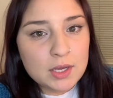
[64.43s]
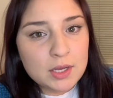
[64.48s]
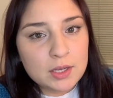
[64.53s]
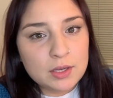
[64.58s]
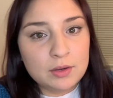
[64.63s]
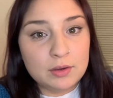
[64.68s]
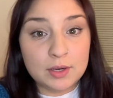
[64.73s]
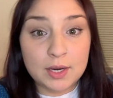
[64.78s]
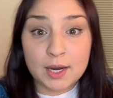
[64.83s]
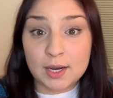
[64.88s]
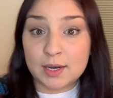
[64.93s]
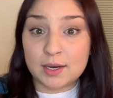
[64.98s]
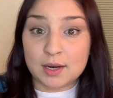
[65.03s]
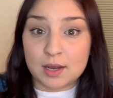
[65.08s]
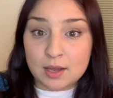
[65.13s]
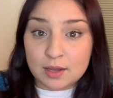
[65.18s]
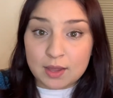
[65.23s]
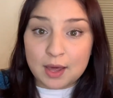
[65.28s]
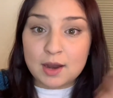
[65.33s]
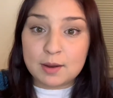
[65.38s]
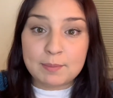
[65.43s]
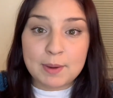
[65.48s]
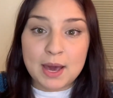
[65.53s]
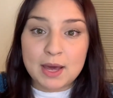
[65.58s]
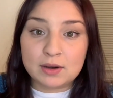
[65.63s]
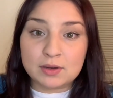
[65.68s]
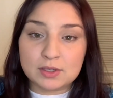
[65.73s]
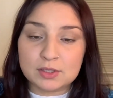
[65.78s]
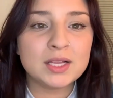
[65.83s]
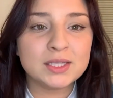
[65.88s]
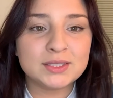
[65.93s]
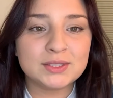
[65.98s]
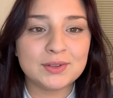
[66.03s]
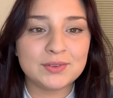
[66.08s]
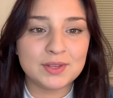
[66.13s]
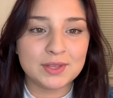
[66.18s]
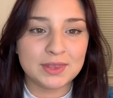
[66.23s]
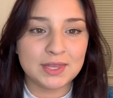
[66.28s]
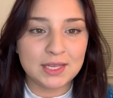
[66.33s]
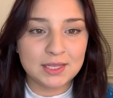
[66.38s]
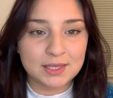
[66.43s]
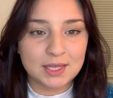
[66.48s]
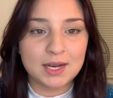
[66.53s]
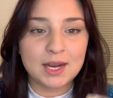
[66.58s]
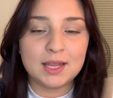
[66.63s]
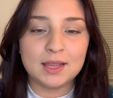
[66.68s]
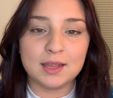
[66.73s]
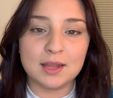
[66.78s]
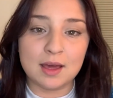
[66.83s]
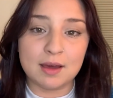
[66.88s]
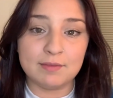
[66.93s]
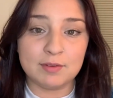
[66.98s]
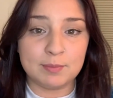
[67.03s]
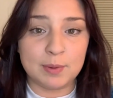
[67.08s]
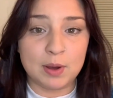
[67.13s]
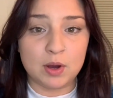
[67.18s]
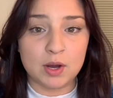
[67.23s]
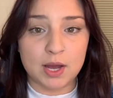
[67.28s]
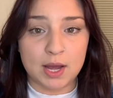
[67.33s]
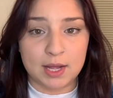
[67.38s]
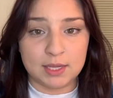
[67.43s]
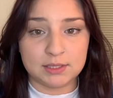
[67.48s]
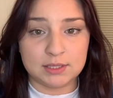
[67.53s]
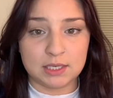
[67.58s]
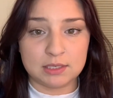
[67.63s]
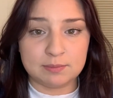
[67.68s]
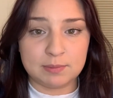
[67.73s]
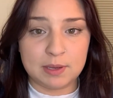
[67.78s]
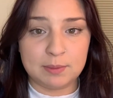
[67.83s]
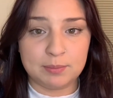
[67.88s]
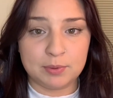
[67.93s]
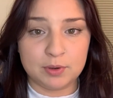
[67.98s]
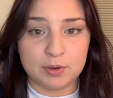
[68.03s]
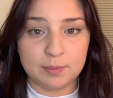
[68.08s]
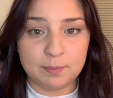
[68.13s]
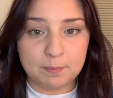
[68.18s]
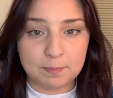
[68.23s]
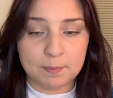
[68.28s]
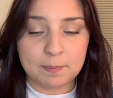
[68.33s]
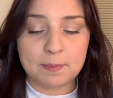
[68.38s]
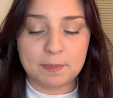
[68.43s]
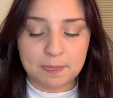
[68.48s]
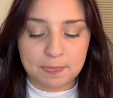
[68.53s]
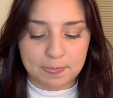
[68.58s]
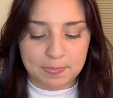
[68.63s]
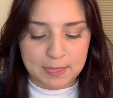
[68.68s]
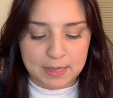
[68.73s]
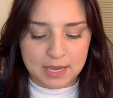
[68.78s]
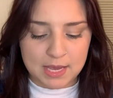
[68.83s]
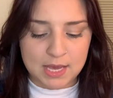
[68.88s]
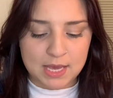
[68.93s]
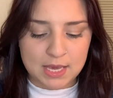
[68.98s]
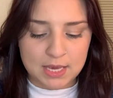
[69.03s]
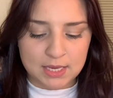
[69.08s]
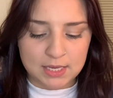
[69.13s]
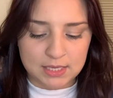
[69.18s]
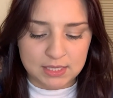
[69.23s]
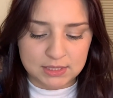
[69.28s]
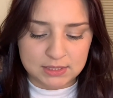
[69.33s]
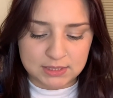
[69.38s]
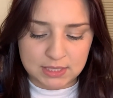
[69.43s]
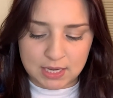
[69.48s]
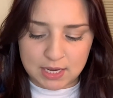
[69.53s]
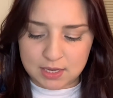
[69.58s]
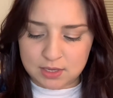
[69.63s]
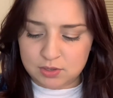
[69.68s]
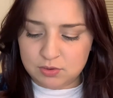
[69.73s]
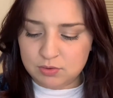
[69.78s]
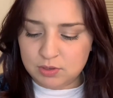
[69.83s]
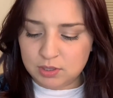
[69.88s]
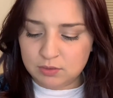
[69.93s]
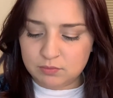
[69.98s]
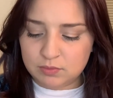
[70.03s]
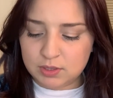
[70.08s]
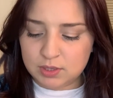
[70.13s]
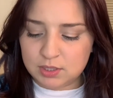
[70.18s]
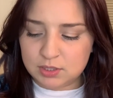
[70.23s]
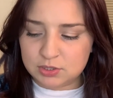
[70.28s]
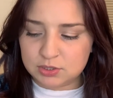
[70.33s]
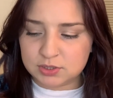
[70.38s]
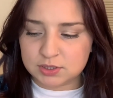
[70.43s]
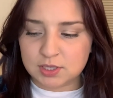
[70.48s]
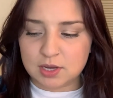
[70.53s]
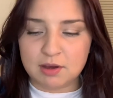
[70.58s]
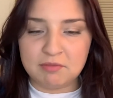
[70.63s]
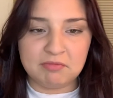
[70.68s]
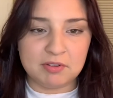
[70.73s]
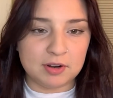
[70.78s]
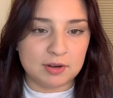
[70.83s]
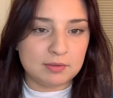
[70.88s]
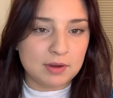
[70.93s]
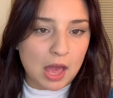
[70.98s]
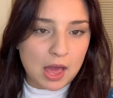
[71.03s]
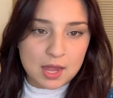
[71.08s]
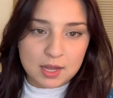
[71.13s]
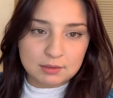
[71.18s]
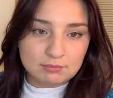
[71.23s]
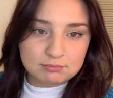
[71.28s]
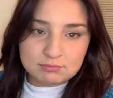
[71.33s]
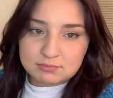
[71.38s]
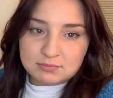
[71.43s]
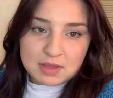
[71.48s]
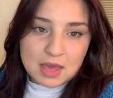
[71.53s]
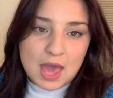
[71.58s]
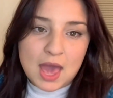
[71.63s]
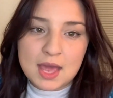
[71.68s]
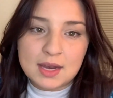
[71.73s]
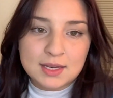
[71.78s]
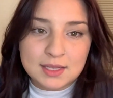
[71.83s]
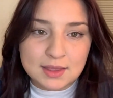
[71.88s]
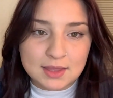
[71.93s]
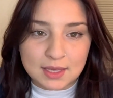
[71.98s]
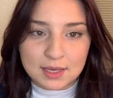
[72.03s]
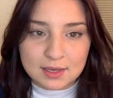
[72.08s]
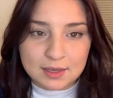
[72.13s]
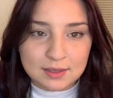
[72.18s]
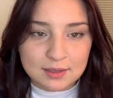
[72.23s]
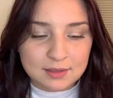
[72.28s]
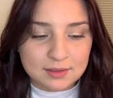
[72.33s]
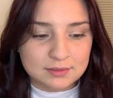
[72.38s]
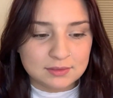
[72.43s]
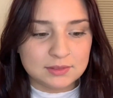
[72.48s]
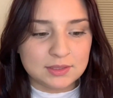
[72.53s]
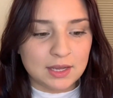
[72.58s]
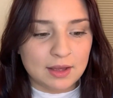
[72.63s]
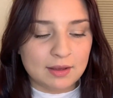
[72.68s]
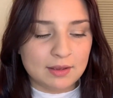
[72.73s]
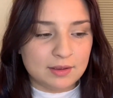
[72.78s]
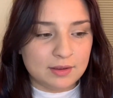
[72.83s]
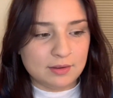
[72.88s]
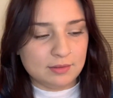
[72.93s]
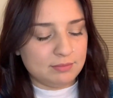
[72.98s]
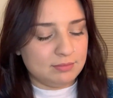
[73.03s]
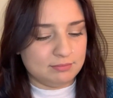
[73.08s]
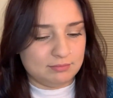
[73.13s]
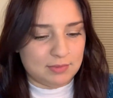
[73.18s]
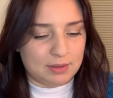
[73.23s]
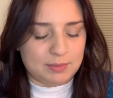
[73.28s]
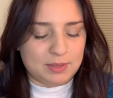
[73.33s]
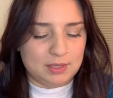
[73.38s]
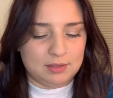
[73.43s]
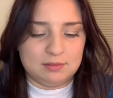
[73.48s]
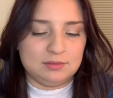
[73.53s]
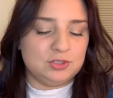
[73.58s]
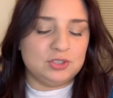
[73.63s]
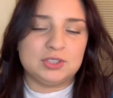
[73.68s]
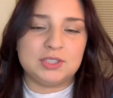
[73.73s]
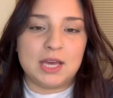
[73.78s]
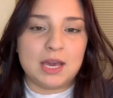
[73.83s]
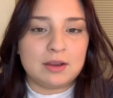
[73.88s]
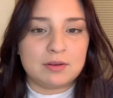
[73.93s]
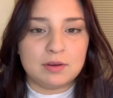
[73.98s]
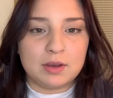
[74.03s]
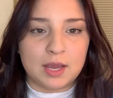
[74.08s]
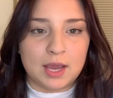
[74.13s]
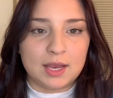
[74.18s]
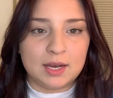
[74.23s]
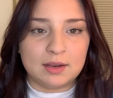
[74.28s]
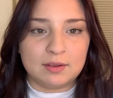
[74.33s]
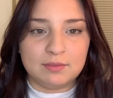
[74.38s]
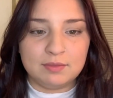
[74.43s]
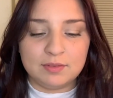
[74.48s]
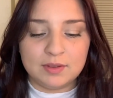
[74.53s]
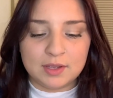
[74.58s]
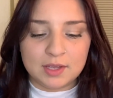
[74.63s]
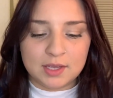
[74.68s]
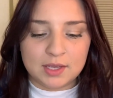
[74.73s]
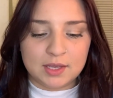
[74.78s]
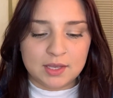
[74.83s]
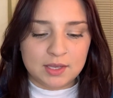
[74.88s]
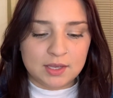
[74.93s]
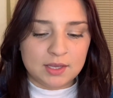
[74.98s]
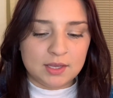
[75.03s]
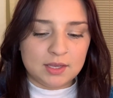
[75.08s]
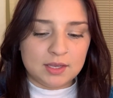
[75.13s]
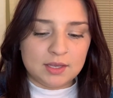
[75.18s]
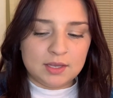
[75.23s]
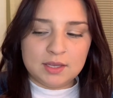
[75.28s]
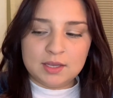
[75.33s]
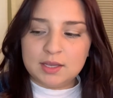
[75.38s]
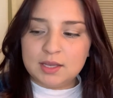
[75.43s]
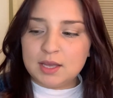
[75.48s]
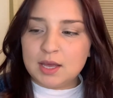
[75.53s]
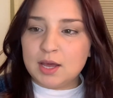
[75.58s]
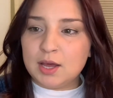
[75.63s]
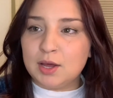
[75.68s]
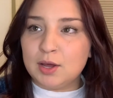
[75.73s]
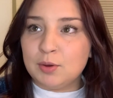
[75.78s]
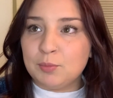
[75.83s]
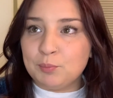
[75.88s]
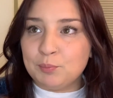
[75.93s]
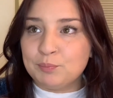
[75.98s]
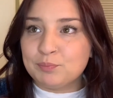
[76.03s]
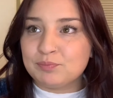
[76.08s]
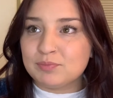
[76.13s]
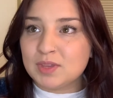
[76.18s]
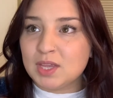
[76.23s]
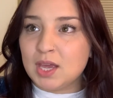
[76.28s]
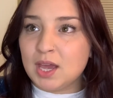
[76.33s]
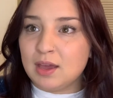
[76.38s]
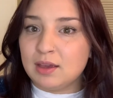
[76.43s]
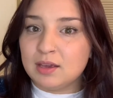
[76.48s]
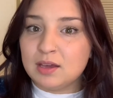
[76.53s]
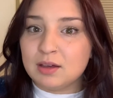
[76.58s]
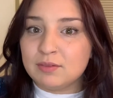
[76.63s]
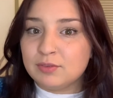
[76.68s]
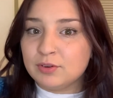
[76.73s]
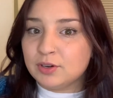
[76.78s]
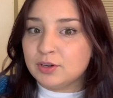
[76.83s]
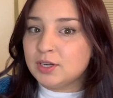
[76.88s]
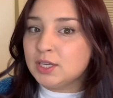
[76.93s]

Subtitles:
you can get in a lot of patterns. So the thing that I love about contact paper is that you can really just cover anything. Just get creative. I covered